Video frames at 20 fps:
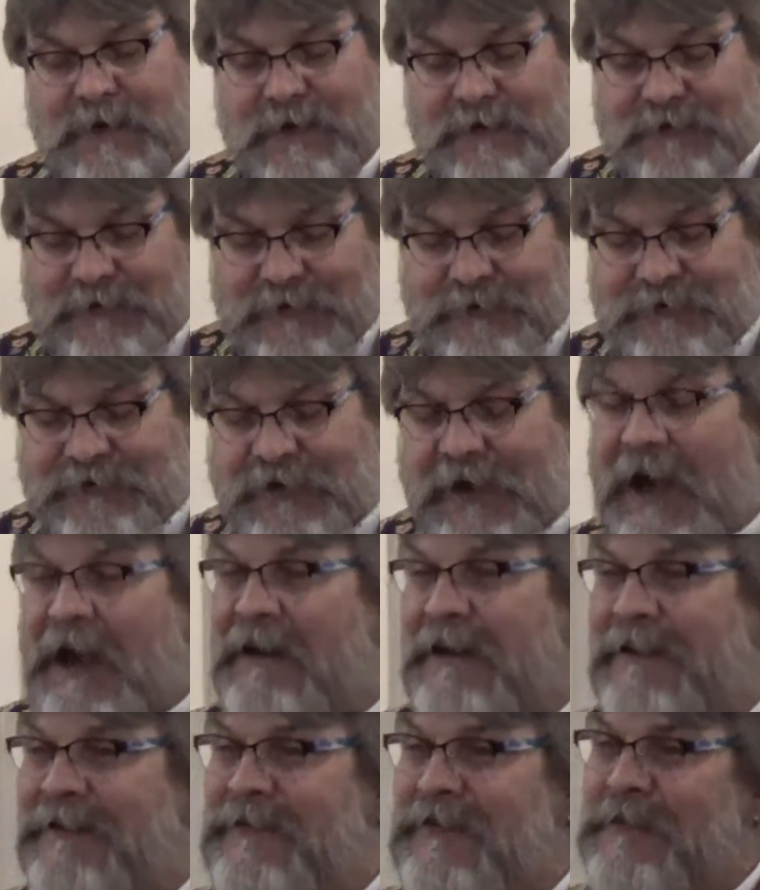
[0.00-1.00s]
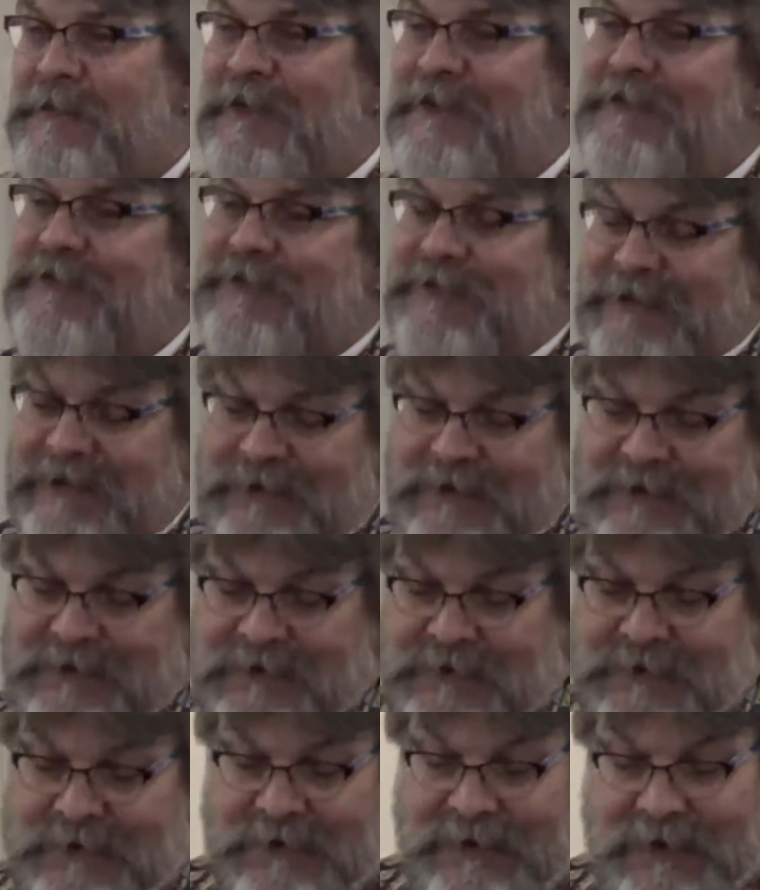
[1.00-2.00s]
Too tiny to be
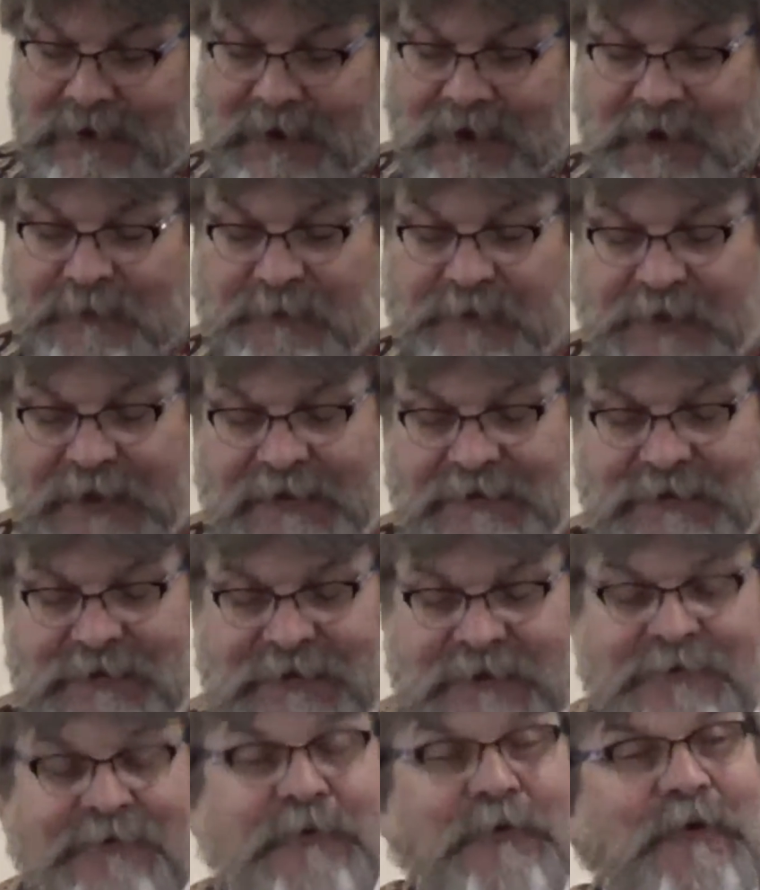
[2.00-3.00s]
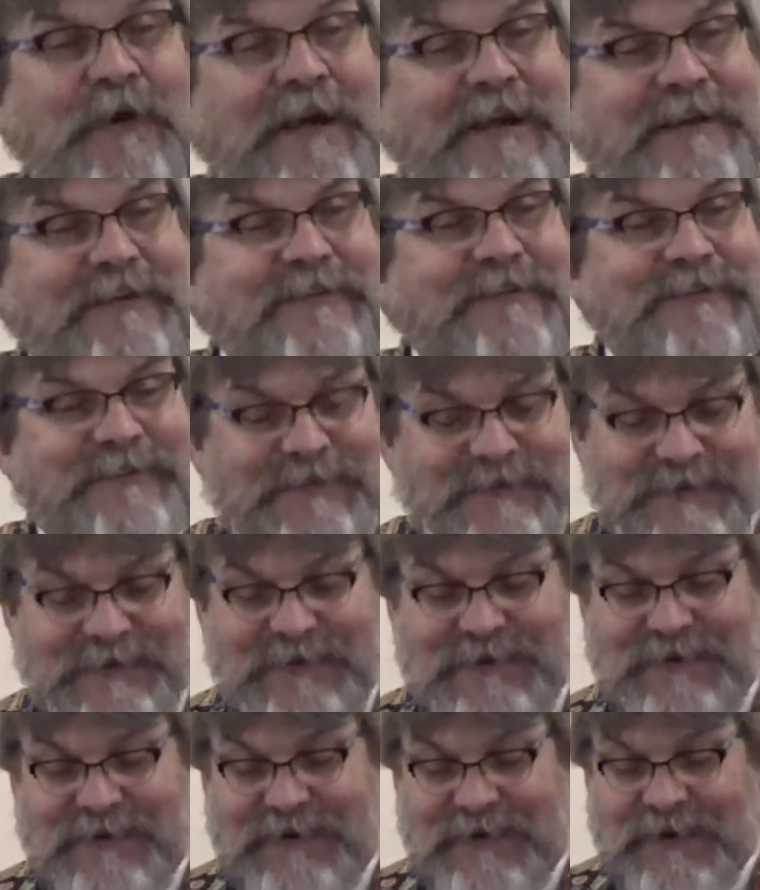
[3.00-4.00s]
seen, a planting of
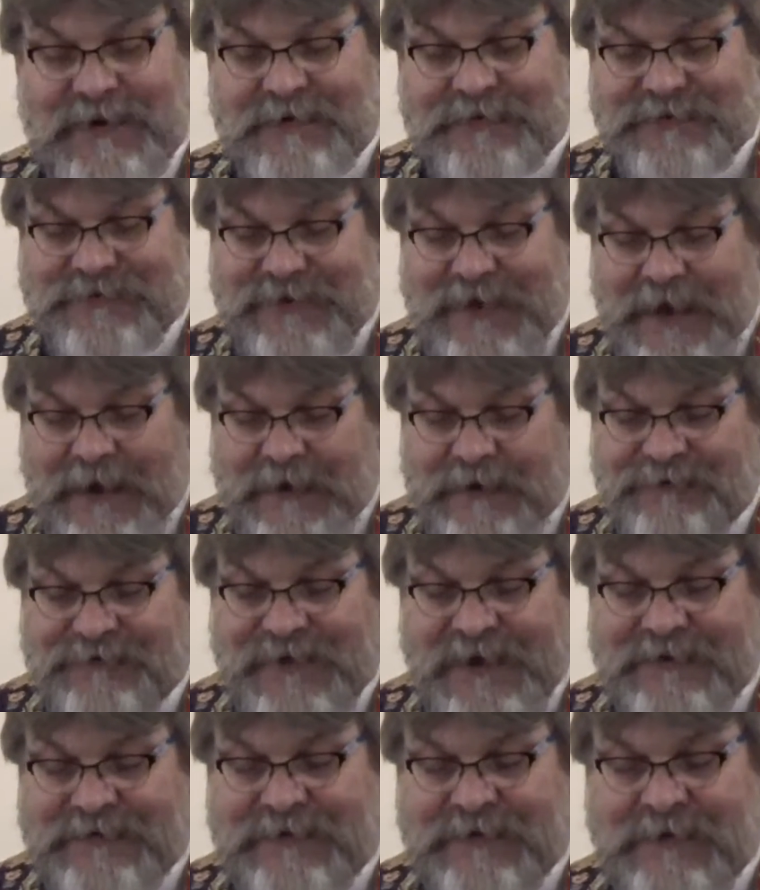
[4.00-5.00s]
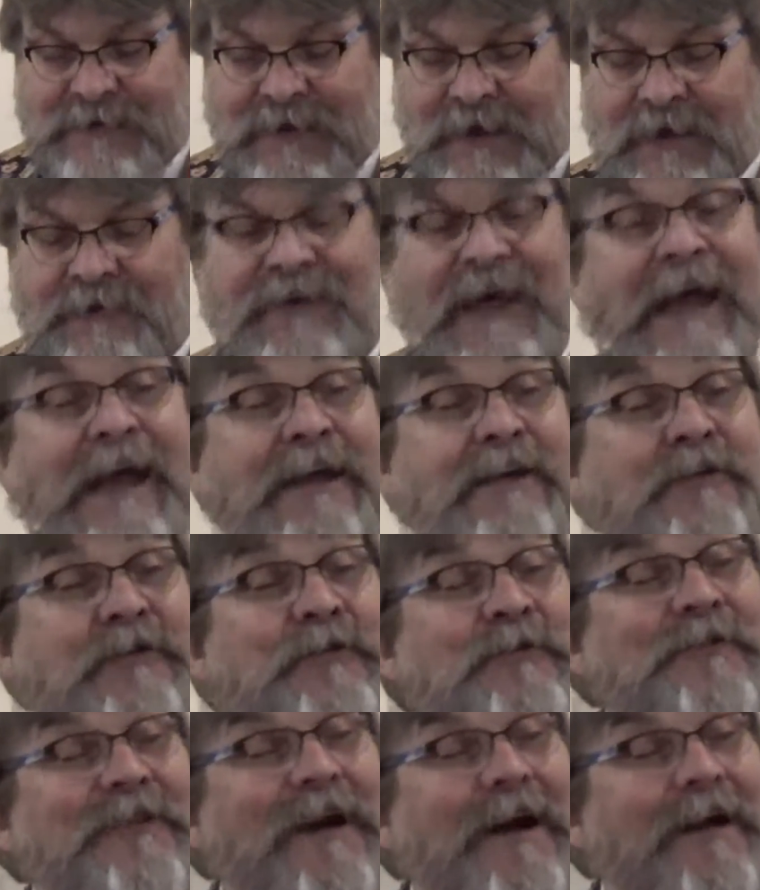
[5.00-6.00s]
grace, of sacrifice and love
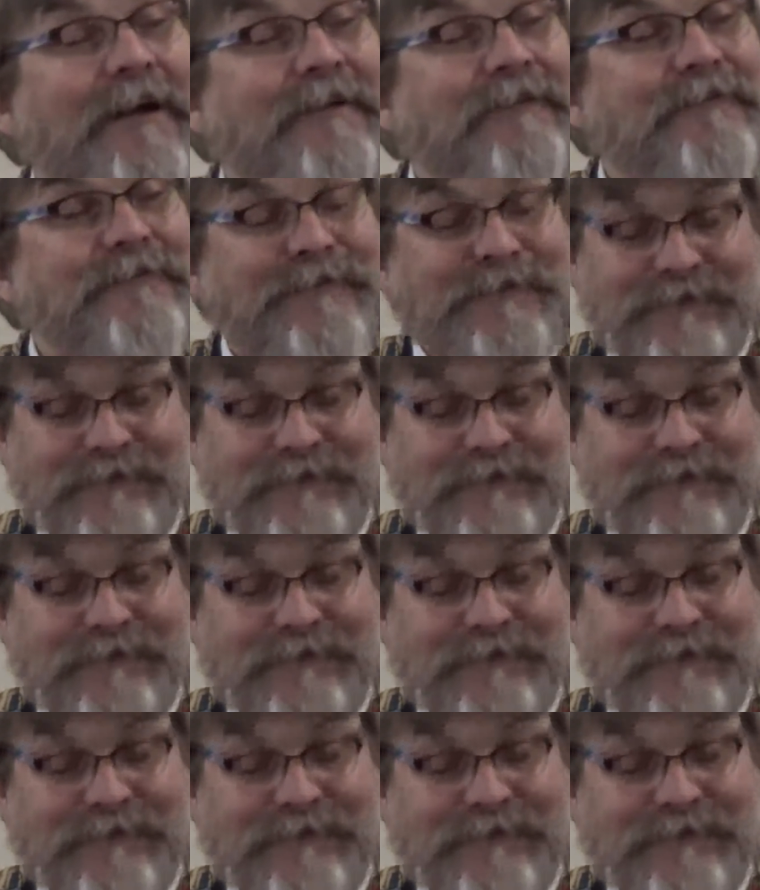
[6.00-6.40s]
and new life.